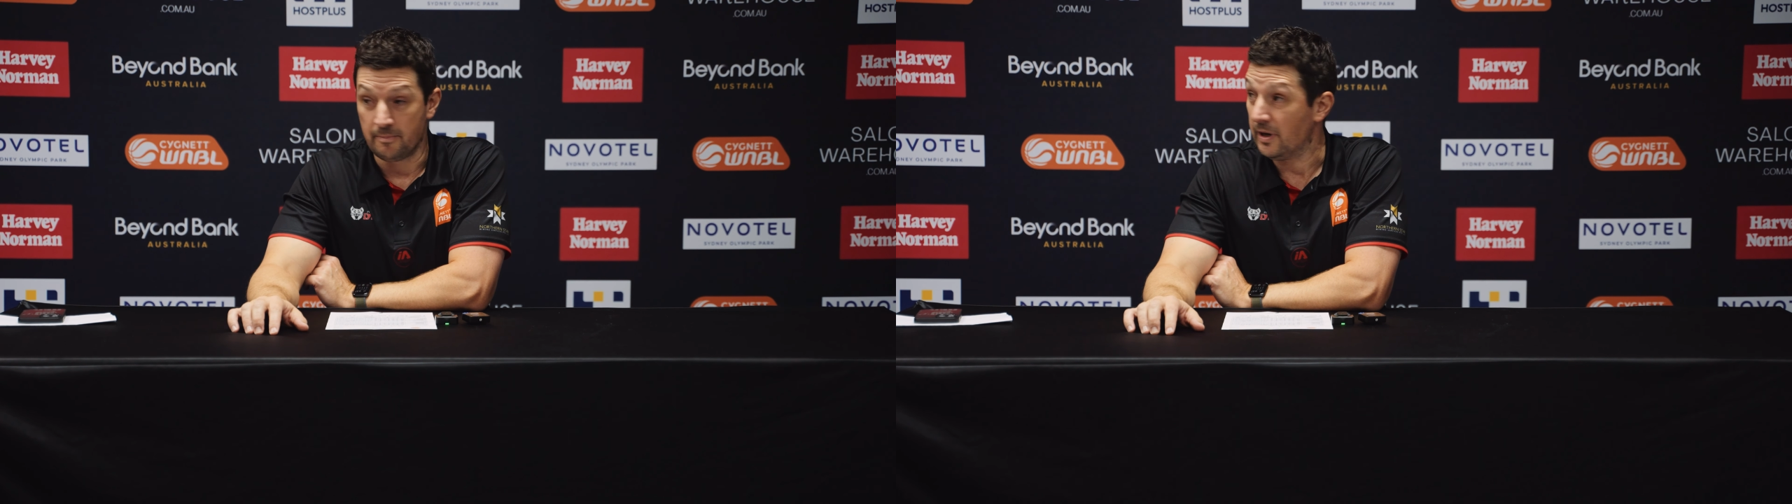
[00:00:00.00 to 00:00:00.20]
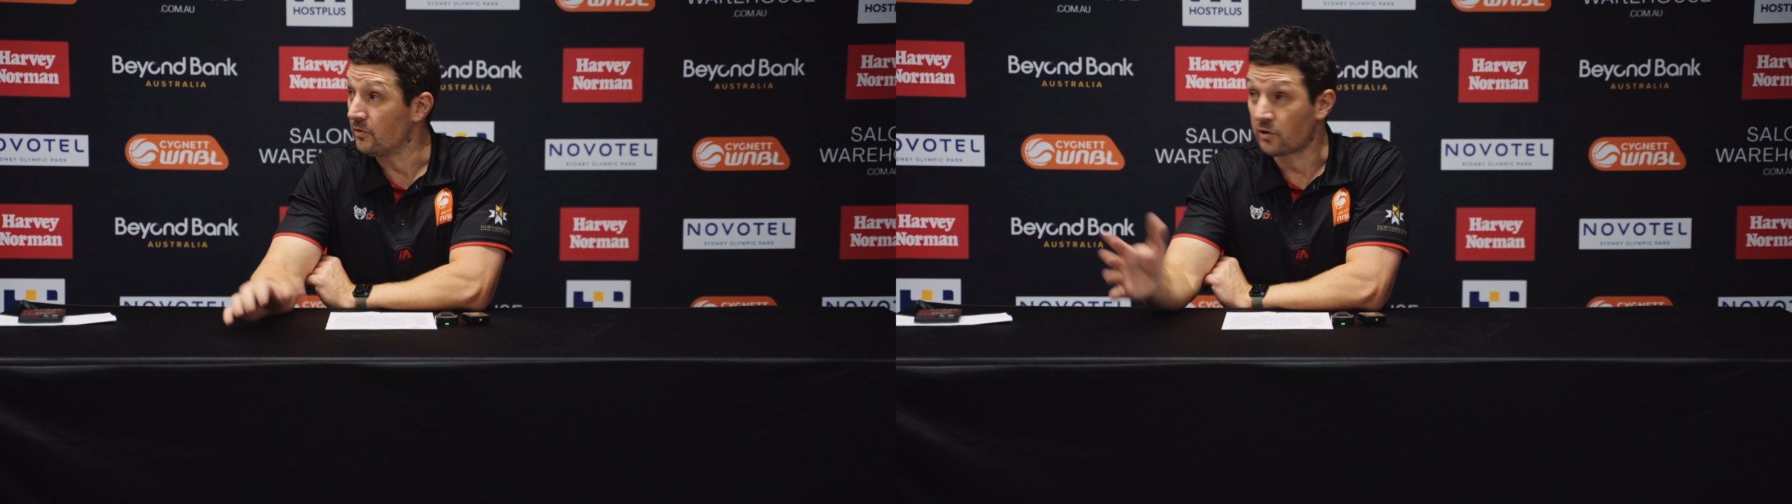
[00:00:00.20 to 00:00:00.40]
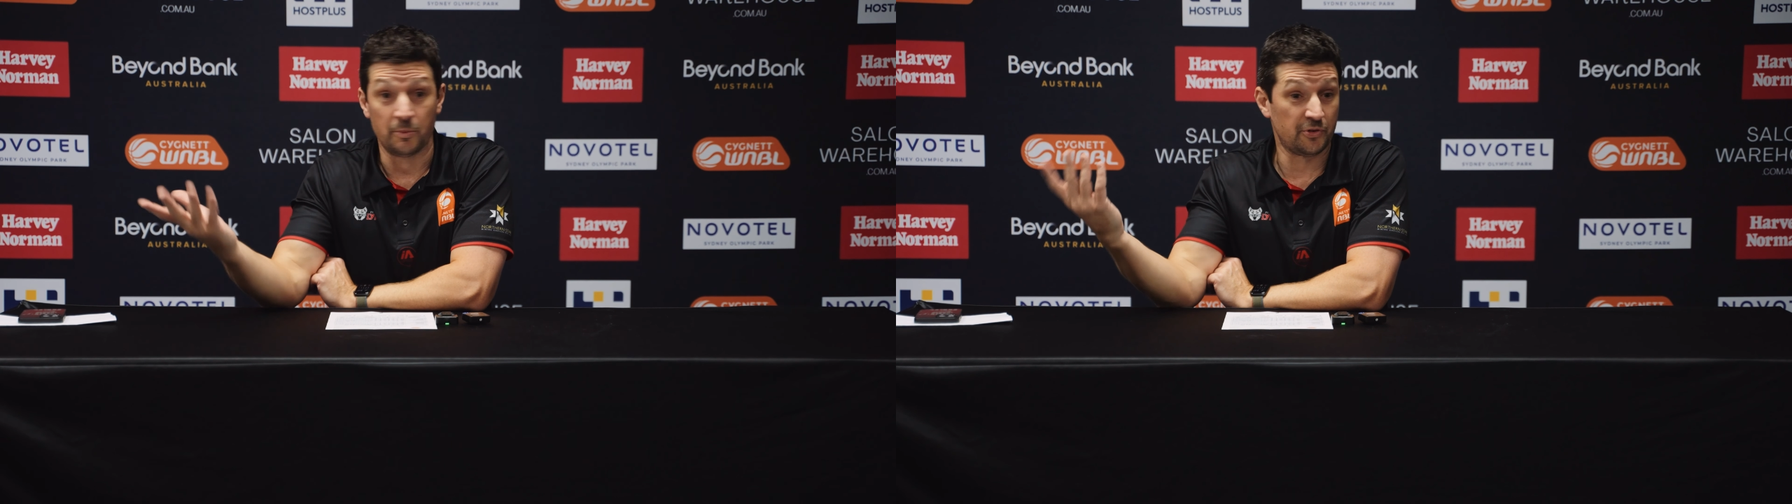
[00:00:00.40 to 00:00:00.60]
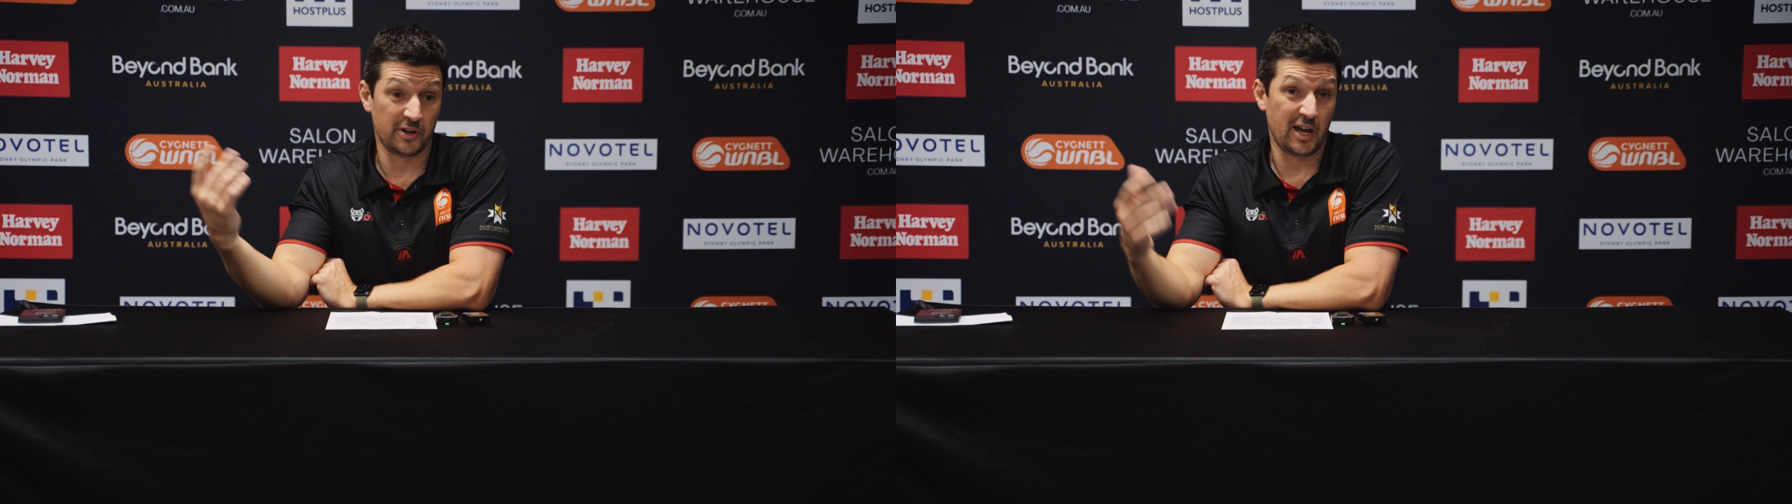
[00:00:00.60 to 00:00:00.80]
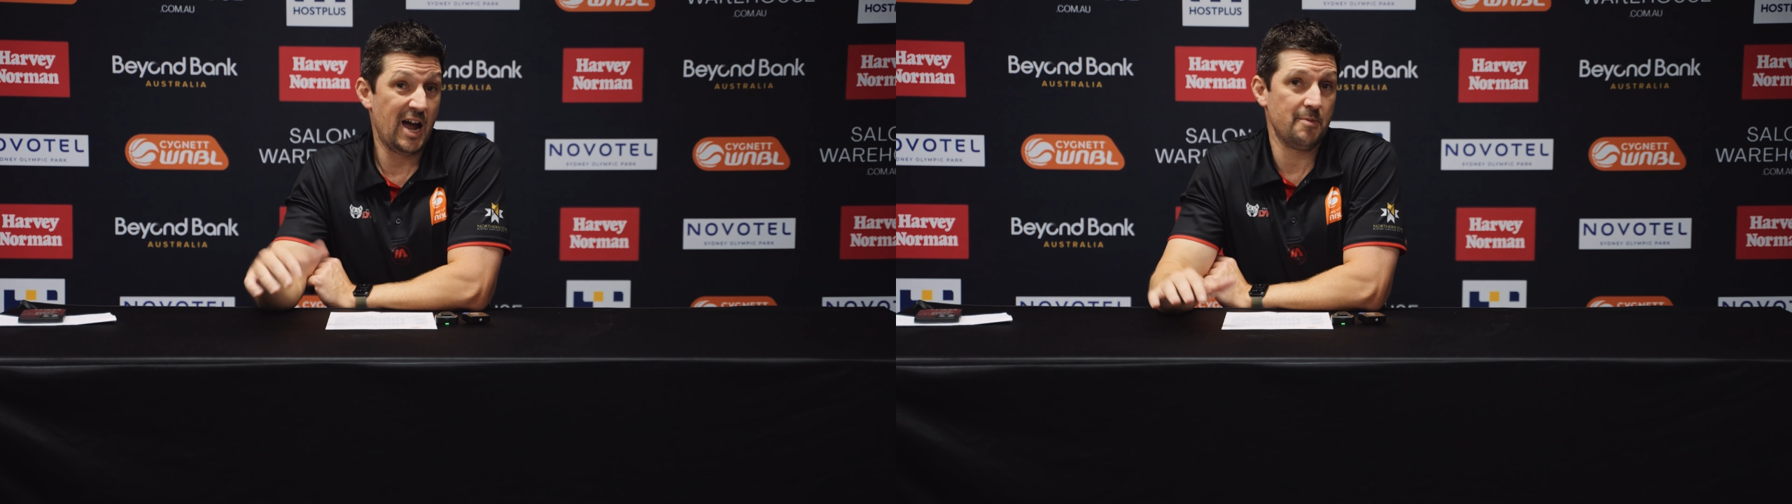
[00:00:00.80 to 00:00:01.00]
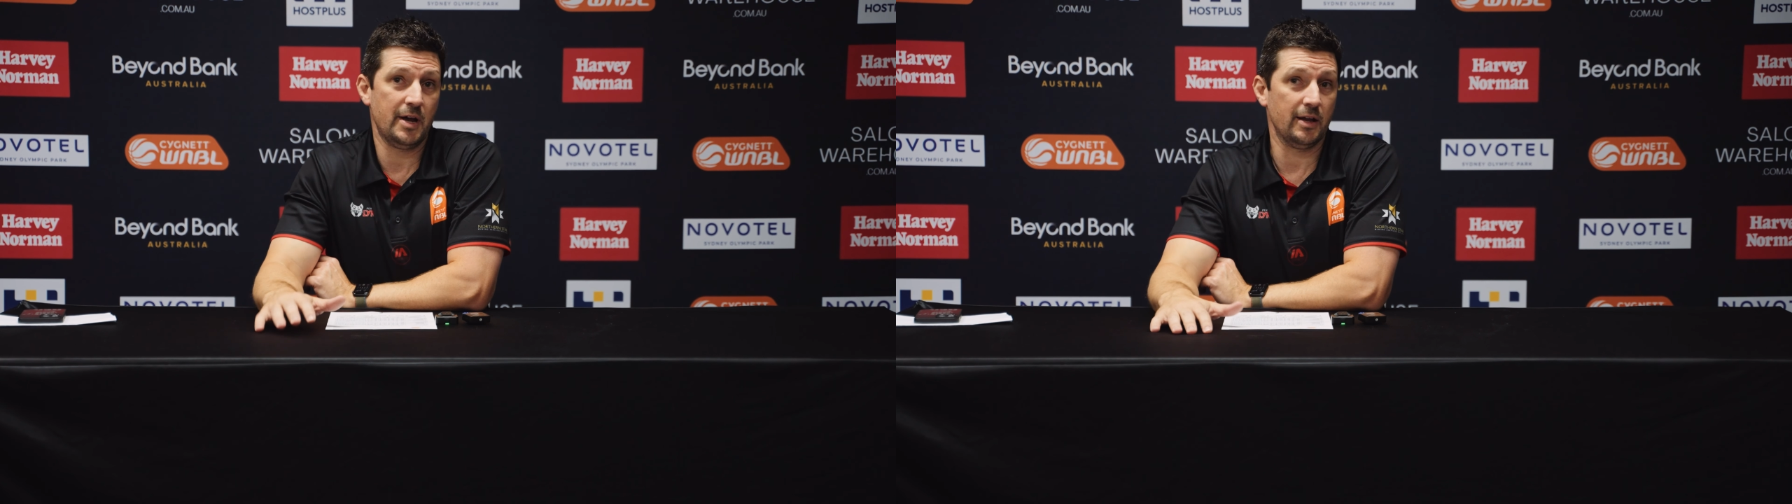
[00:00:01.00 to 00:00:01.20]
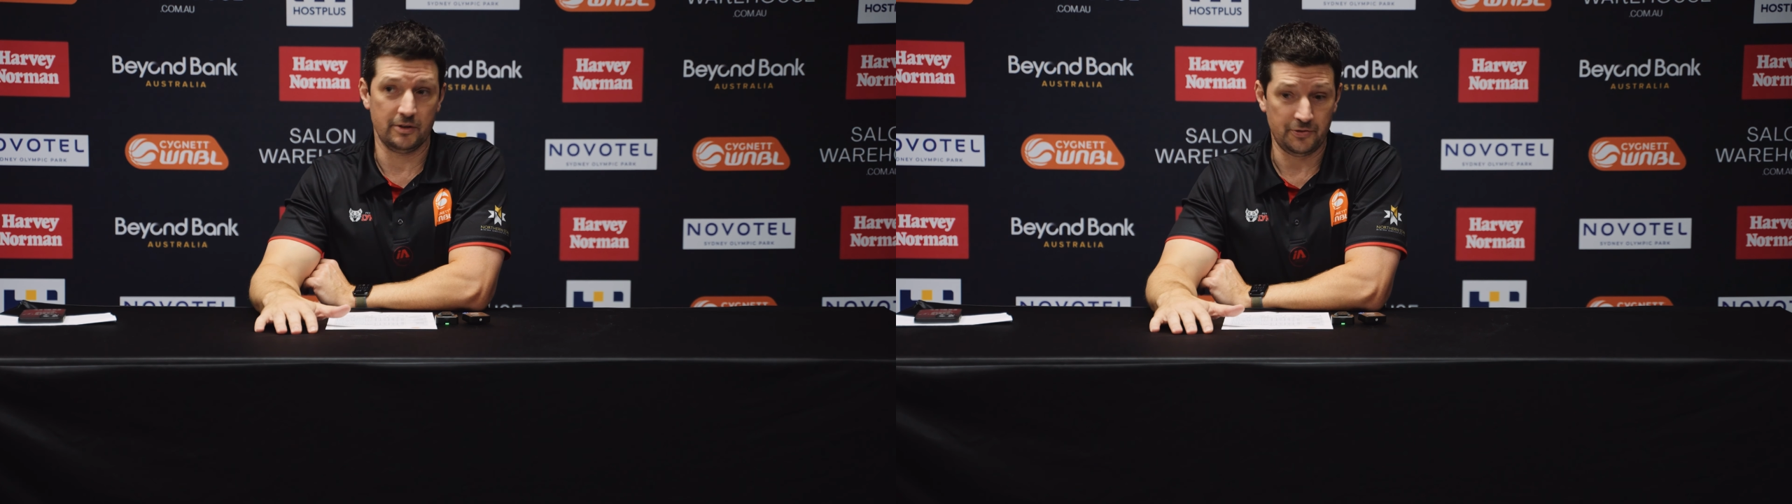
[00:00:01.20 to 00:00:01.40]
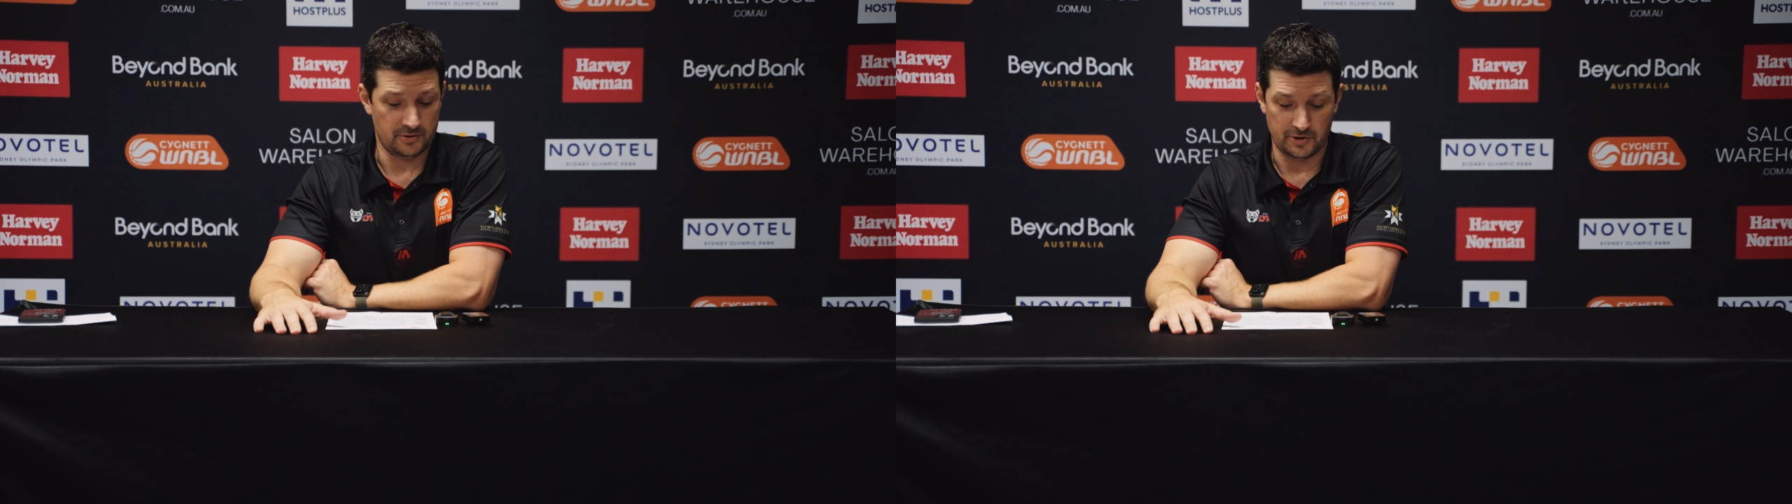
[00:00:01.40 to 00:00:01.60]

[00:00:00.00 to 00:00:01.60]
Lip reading: In terms of the game, yeah, listen,